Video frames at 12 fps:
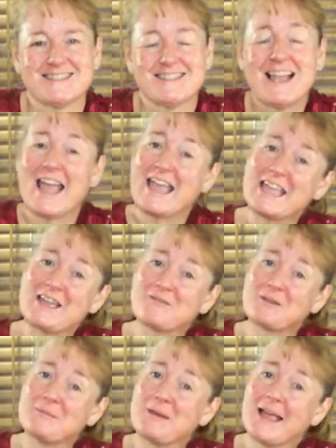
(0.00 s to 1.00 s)
Hey,
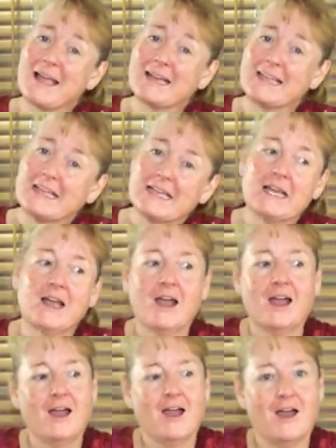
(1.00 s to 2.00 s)
everybody.
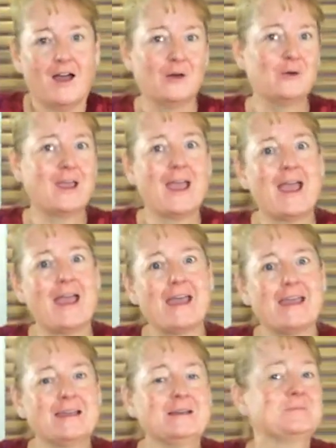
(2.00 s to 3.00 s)

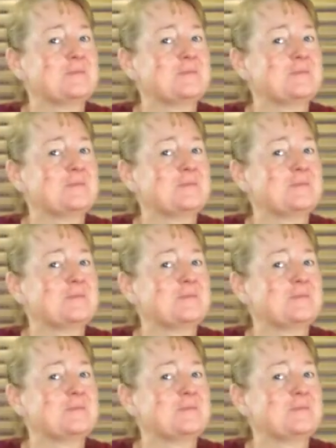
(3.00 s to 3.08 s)
Okay,